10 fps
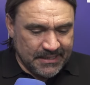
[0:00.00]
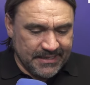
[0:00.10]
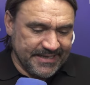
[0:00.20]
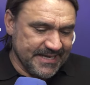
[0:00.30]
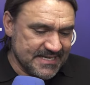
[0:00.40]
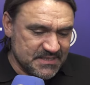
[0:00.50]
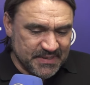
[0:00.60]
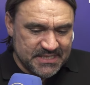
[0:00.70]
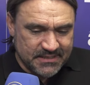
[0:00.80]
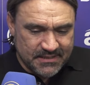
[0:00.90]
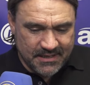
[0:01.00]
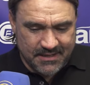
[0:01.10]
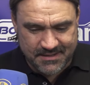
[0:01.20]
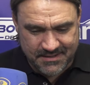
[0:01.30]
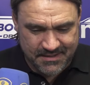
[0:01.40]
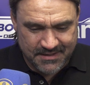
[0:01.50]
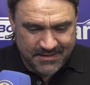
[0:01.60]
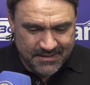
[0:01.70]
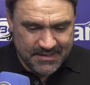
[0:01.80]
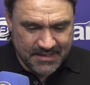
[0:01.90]
Yes, but
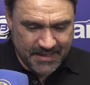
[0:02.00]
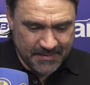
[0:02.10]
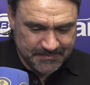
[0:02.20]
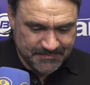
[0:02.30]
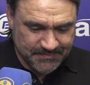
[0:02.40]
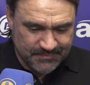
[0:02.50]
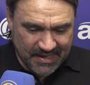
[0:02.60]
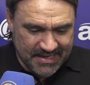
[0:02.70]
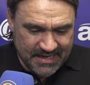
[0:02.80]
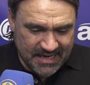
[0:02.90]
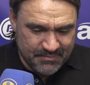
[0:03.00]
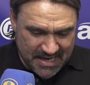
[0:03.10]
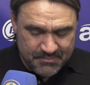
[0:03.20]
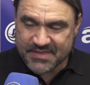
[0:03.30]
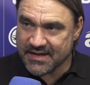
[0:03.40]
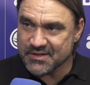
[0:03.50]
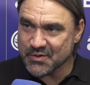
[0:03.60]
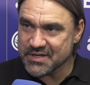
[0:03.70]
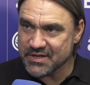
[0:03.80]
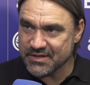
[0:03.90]
I'm there in
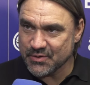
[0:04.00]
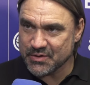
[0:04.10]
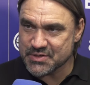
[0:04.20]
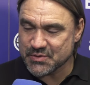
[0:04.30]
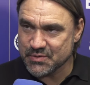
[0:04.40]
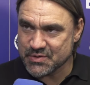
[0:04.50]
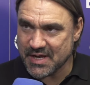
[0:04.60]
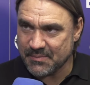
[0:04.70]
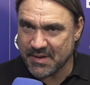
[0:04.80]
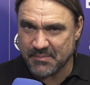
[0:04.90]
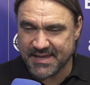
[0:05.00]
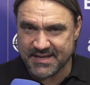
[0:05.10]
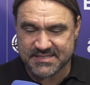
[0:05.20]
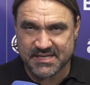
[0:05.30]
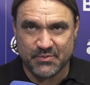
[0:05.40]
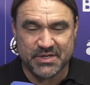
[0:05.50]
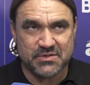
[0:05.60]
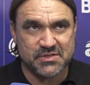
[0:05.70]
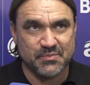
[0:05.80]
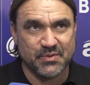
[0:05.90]
order to help my players. We had
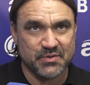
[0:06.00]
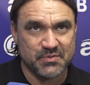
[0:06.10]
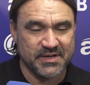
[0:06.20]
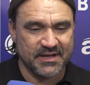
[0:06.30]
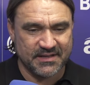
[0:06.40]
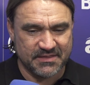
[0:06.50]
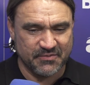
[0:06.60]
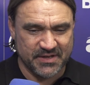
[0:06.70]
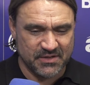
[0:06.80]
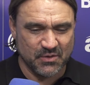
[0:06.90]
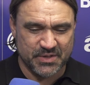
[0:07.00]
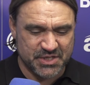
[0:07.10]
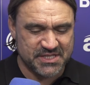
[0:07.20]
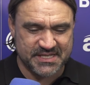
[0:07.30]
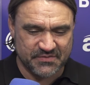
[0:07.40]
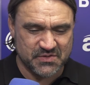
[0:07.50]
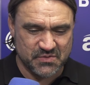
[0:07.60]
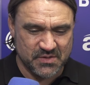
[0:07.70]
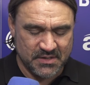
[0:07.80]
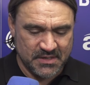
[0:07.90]
also a period when I got the feeling, no, we just have
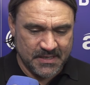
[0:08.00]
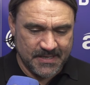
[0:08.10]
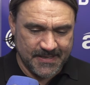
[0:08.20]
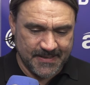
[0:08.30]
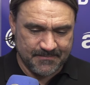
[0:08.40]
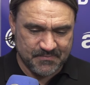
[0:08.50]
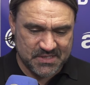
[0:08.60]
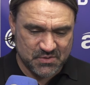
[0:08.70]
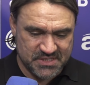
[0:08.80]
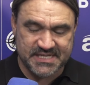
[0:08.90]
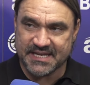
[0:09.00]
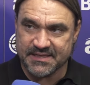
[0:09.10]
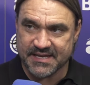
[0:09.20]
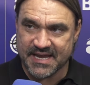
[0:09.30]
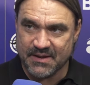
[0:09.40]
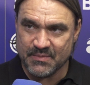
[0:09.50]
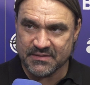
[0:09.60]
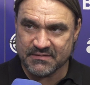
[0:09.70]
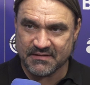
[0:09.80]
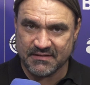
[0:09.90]
to stay in the game.
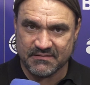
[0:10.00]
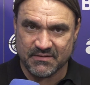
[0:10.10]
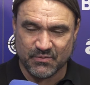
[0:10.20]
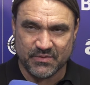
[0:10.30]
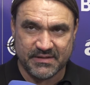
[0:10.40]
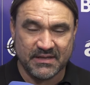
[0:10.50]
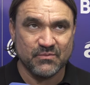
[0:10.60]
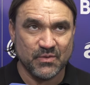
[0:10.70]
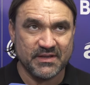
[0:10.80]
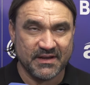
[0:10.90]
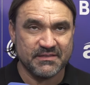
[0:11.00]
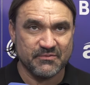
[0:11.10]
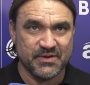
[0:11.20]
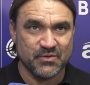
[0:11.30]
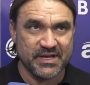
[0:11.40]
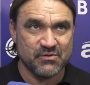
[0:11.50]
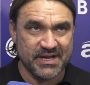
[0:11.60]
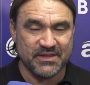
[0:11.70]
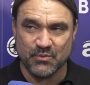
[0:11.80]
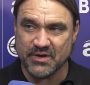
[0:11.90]
And then when I got the feeling, okay,
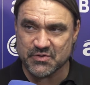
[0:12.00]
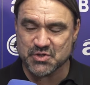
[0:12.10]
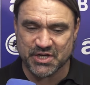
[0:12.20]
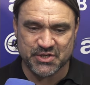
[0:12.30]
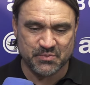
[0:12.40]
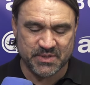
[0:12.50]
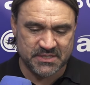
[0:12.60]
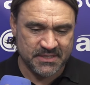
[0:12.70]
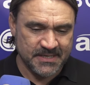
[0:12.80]
right now we have to change a bit.